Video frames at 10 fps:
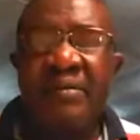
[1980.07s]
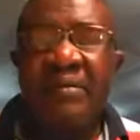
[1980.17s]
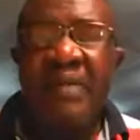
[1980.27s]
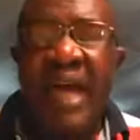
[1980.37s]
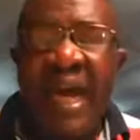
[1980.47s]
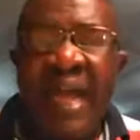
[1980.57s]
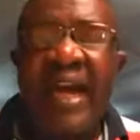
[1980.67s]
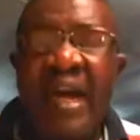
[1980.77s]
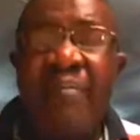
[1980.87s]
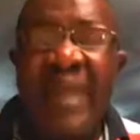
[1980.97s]
I don't
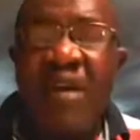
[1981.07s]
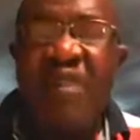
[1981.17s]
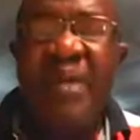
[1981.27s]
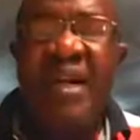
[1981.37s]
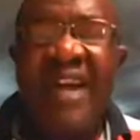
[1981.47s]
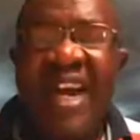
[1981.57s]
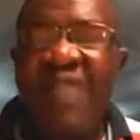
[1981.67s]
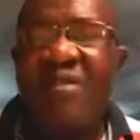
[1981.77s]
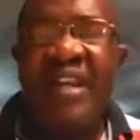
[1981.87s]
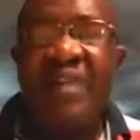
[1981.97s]
need the bank. I
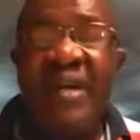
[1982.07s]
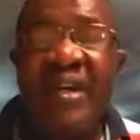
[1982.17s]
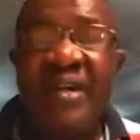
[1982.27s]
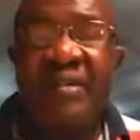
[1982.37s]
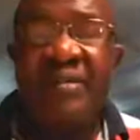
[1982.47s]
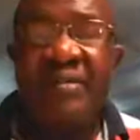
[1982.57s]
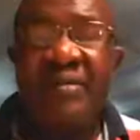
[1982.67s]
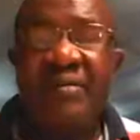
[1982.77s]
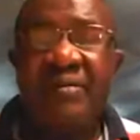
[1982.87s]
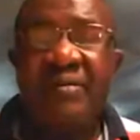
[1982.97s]
and the bank
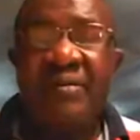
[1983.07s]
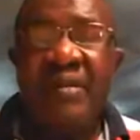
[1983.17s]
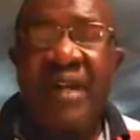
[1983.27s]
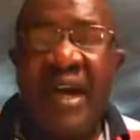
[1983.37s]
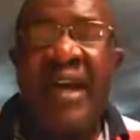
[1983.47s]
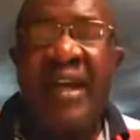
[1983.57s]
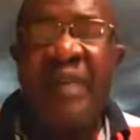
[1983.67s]
can strike